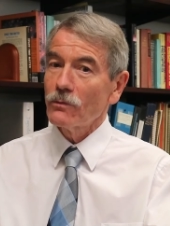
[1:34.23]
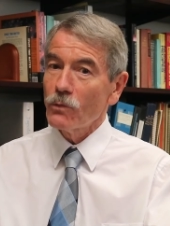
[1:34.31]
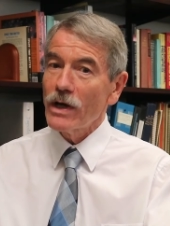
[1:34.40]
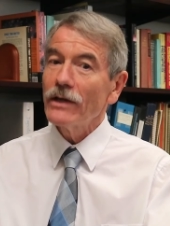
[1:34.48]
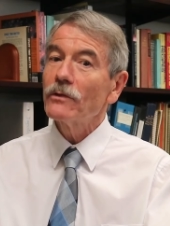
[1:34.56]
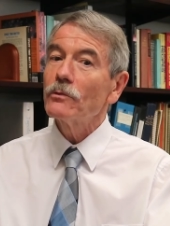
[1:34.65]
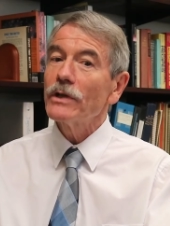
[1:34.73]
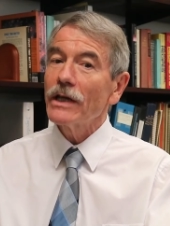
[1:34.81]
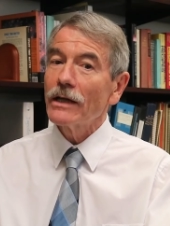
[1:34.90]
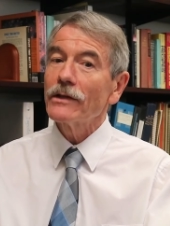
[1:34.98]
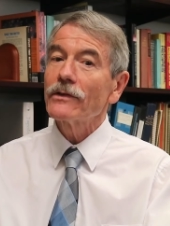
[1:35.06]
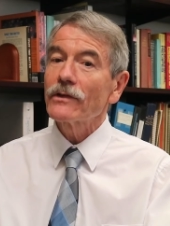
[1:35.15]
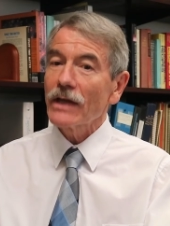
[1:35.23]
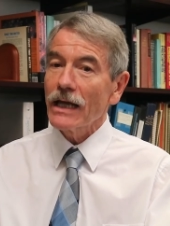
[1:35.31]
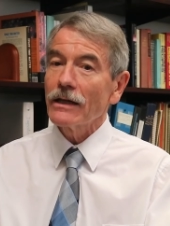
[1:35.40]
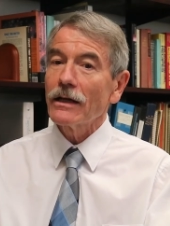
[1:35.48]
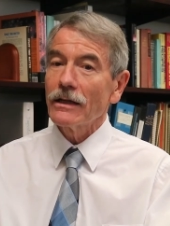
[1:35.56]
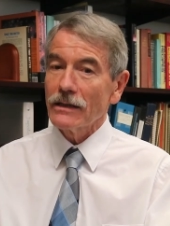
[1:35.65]
the ways we
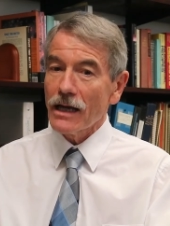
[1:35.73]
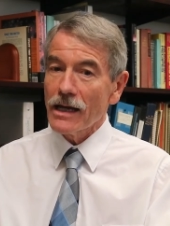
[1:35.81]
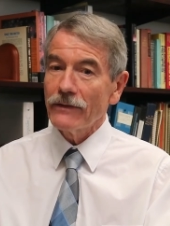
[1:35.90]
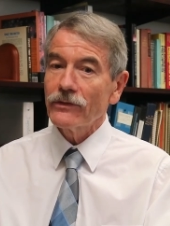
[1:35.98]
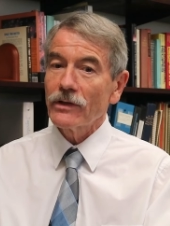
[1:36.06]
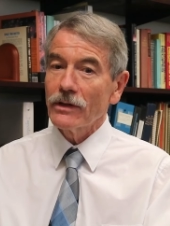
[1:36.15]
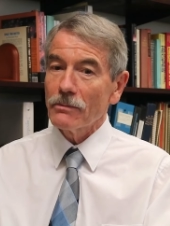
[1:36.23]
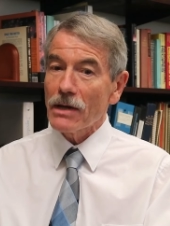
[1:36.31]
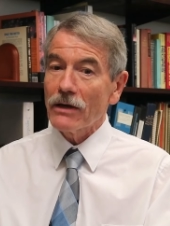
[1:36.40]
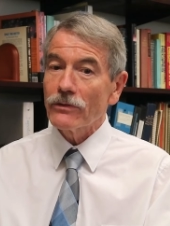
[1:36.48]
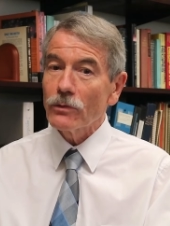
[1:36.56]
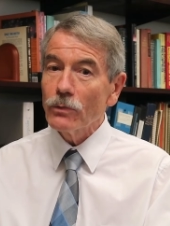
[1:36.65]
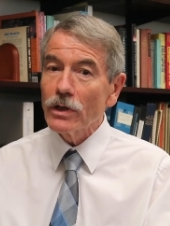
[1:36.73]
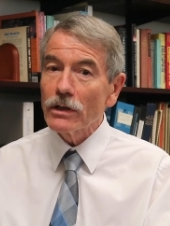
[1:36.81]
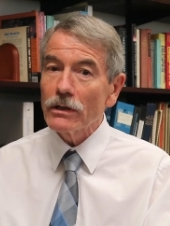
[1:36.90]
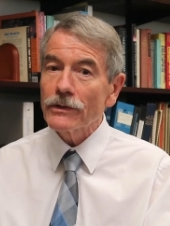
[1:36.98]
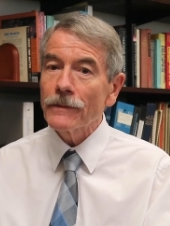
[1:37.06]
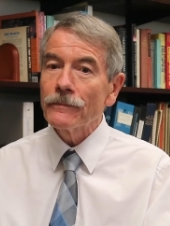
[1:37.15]
understand our lives and about the
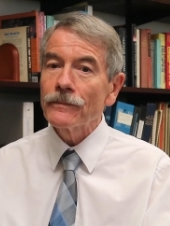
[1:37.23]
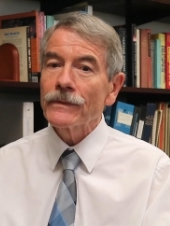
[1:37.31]
world.